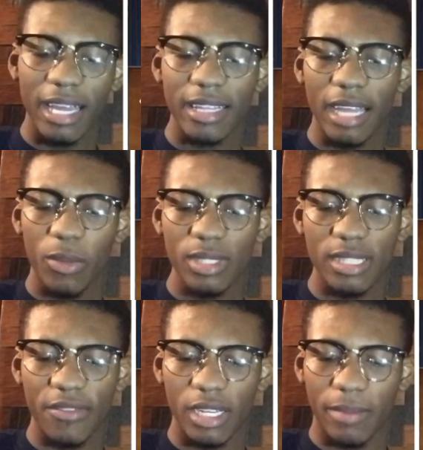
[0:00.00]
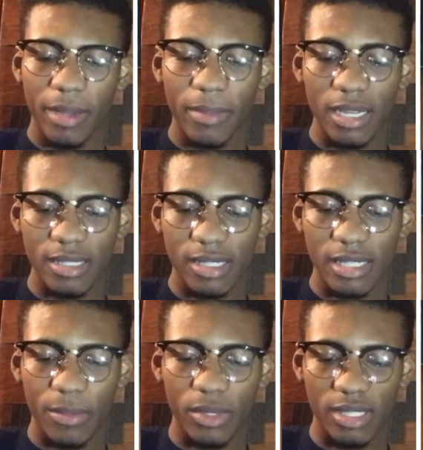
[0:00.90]
that was definitely my pastor's
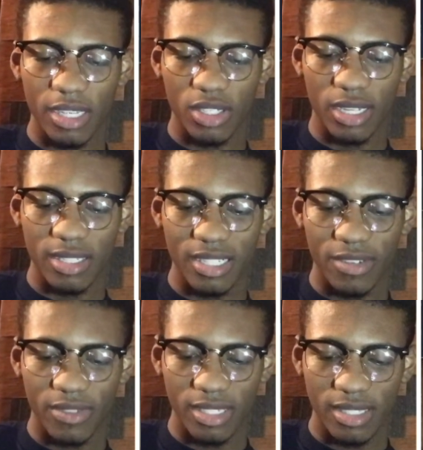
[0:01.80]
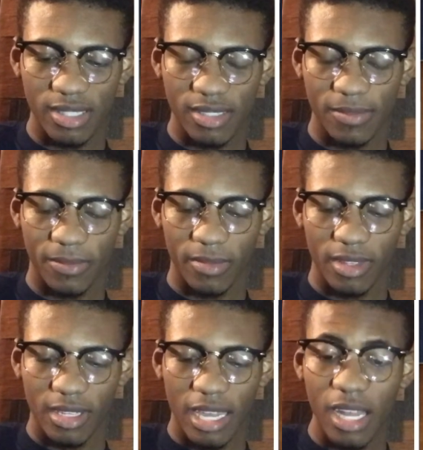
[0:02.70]
appreciation service.
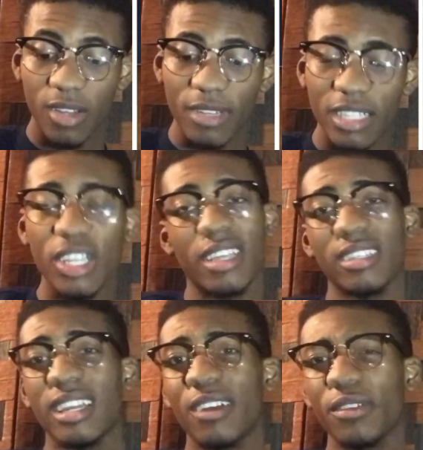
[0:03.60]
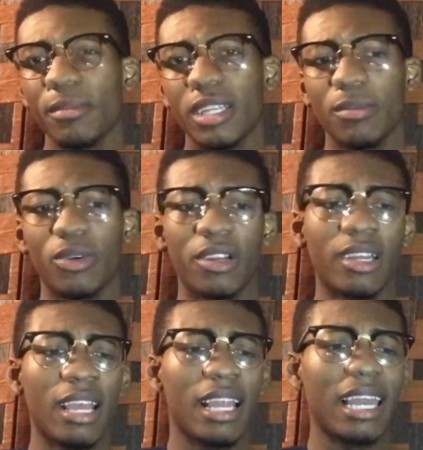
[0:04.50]
I love that jacket. It can't fit me anymore.
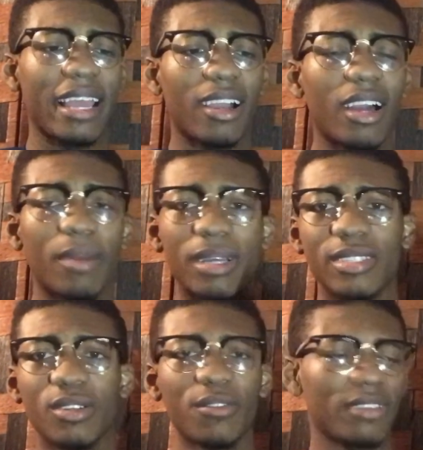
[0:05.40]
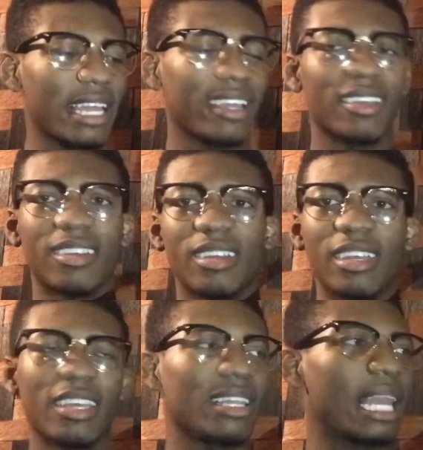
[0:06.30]
Like all of my stuff, like
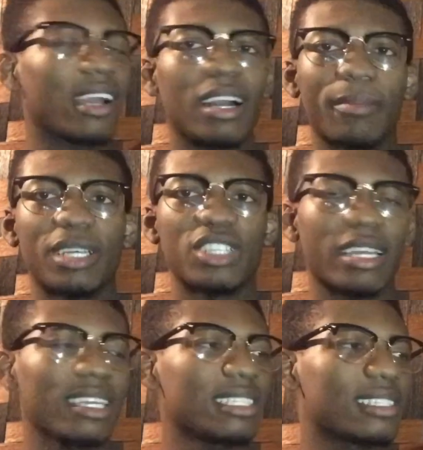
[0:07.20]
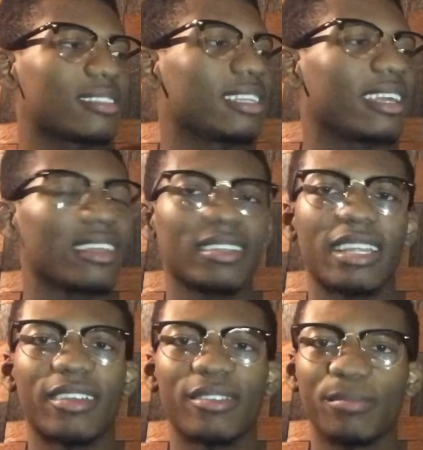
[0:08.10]
like all of my jackets, they
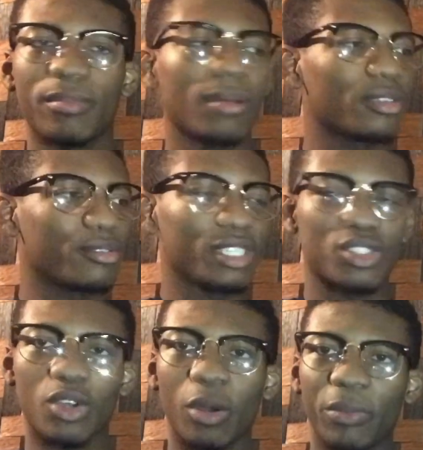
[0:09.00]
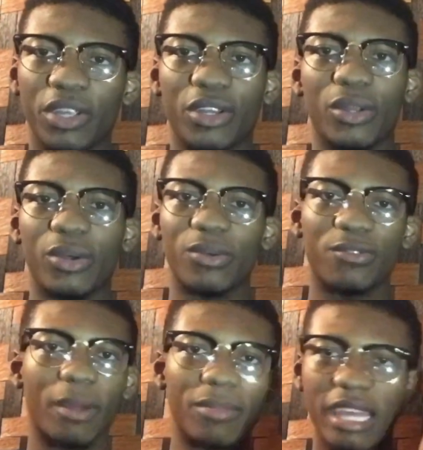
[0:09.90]
they probably reach up here now.
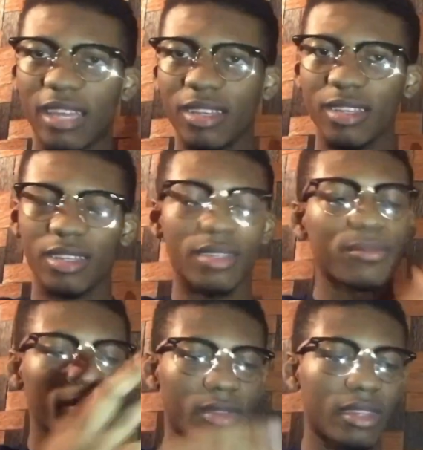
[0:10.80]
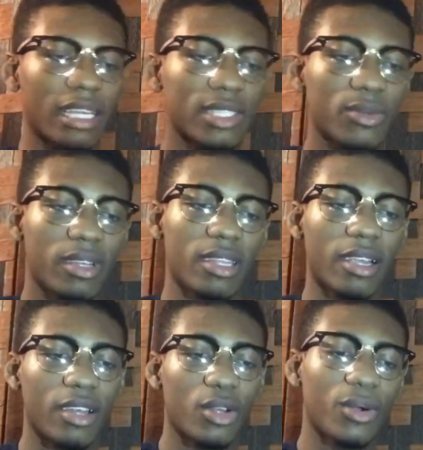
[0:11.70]
From then, that's where they
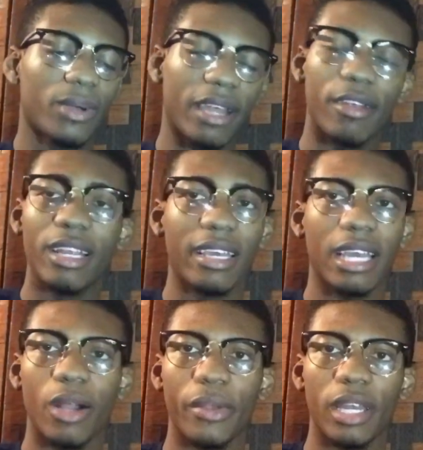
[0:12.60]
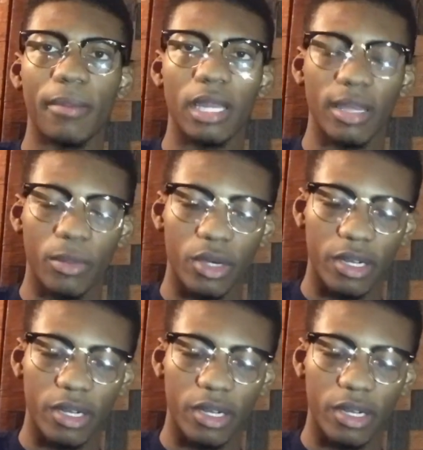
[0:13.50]
are now. I really can't wear them anymore.